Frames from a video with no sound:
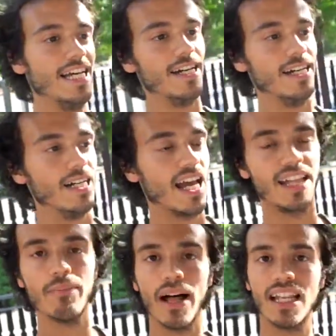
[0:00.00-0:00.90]

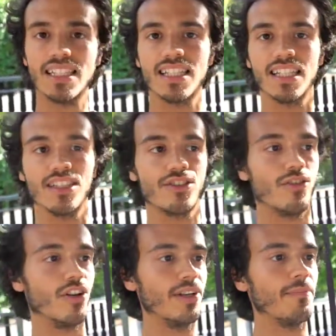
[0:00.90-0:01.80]
hand balancing, and
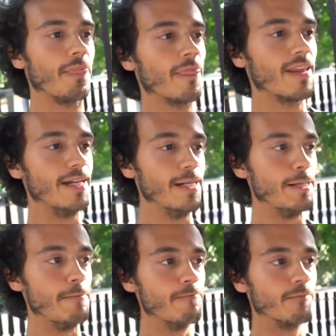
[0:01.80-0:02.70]
so on,
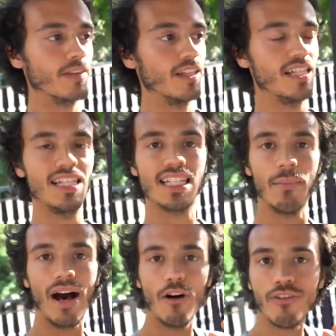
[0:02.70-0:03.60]
it is
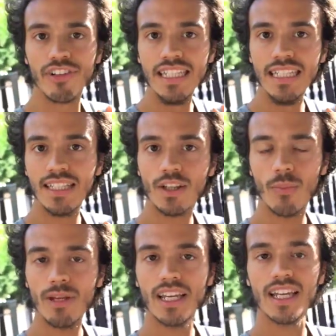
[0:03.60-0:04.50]
somehow of a hidden
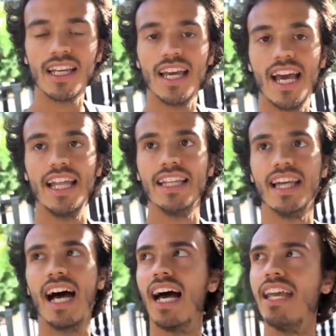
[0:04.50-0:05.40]
topic.
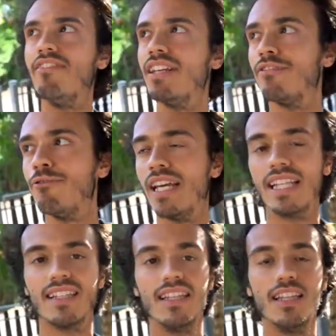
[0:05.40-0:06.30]
And even if we
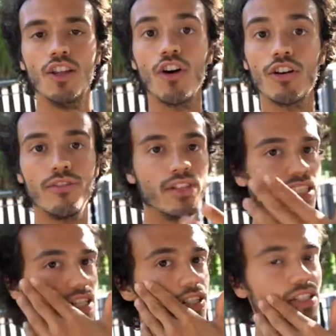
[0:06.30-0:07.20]
had long
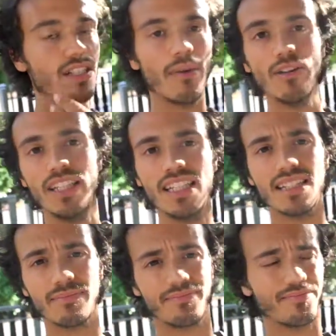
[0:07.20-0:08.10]
conversations about
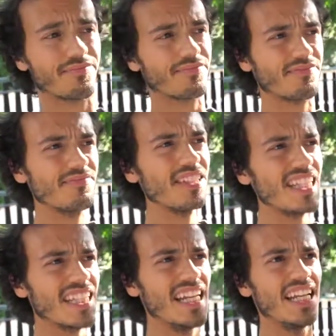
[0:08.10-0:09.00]
this,
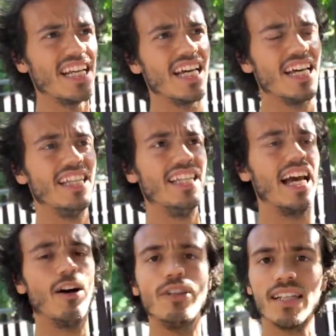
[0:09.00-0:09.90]
then the
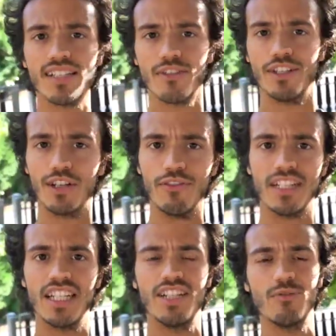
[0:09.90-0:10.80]
outcomes of the
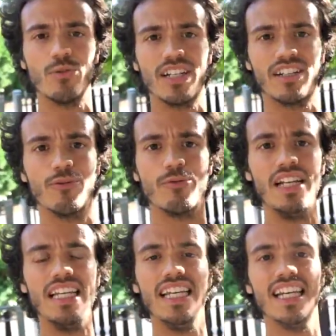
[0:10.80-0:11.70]
conversation were not
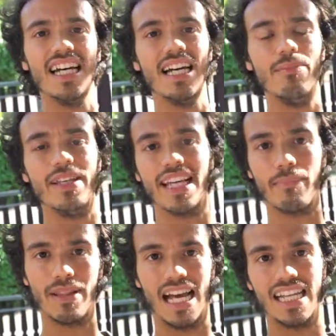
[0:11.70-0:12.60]
really being
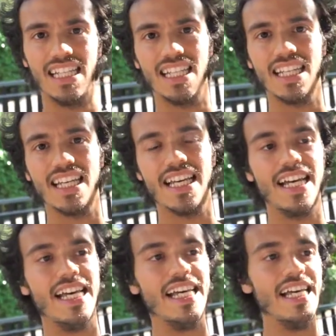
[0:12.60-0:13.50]
applied.
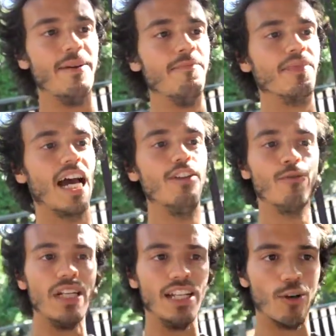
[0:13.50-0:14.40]
I
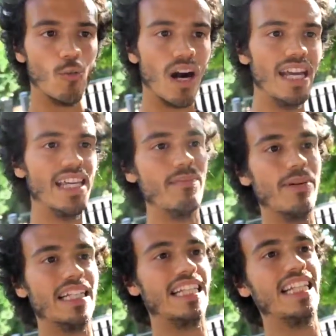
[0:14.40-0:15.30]
don't really know why,
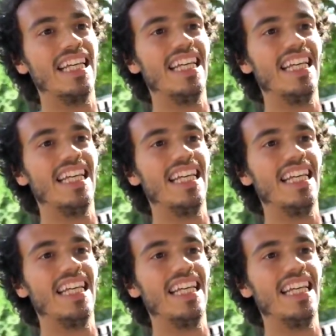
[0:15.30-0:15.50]
but